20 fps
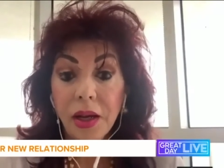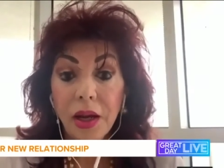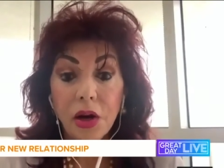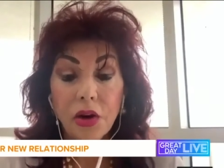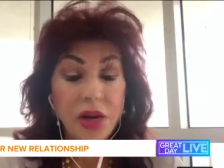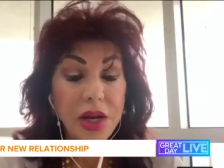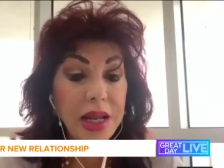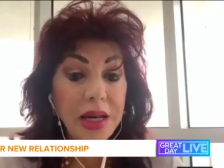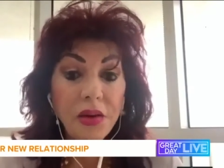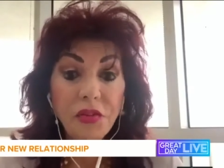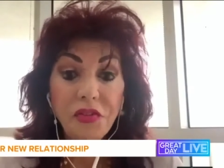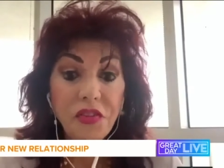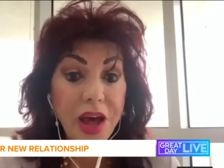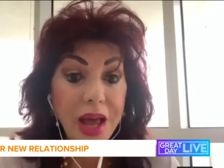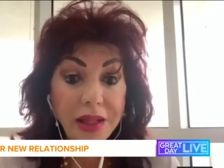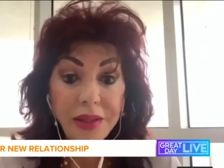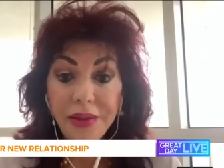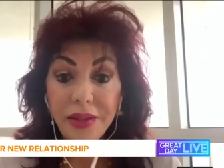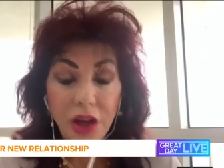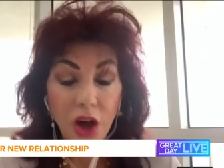
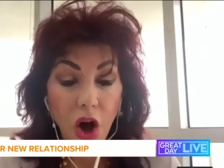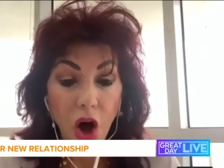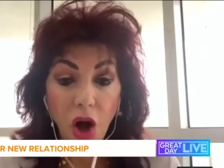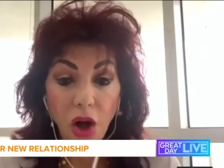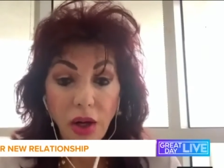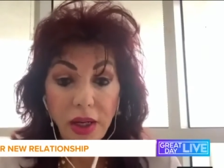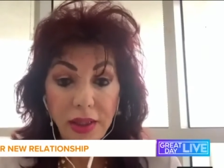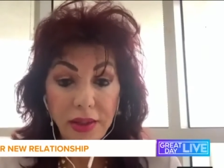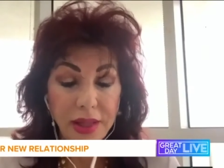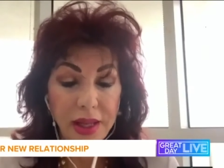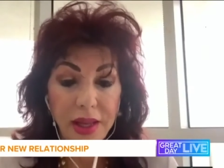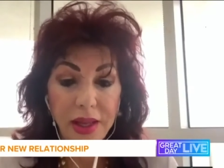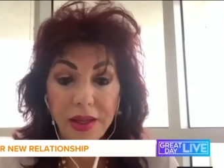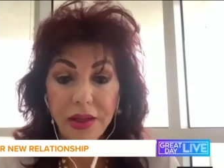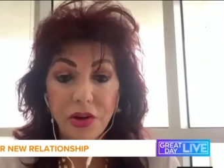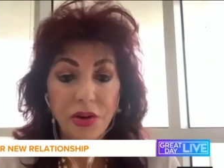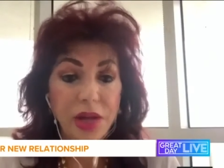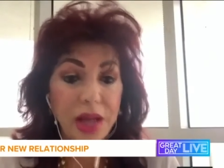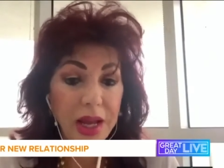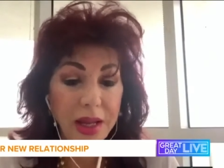Reinvent the holiday,
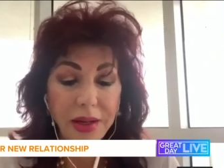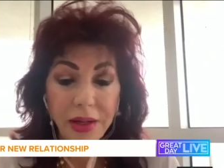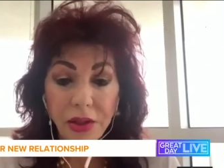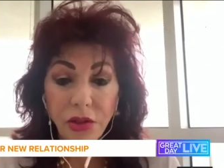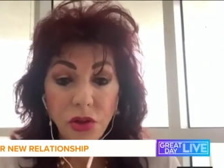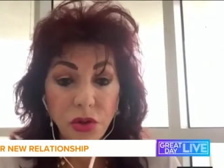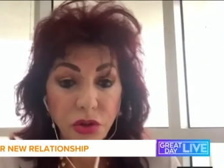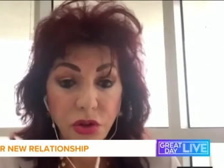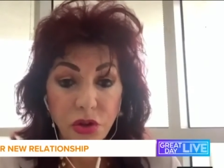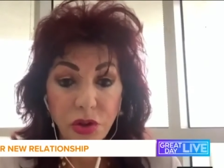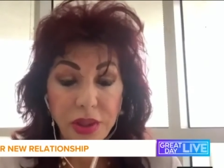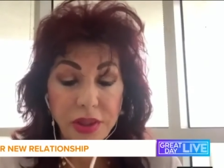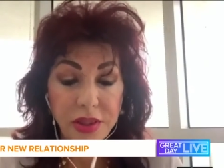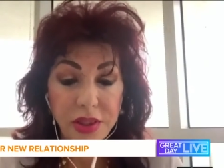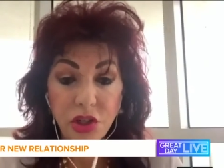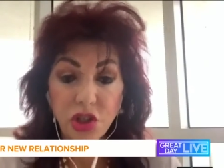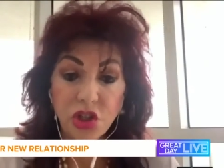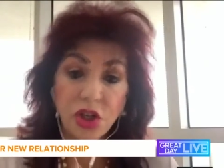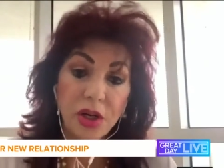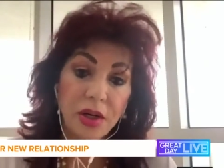create a new
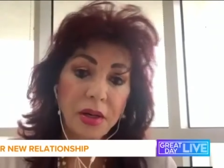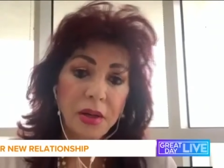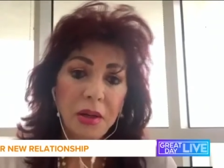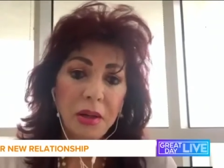tradition,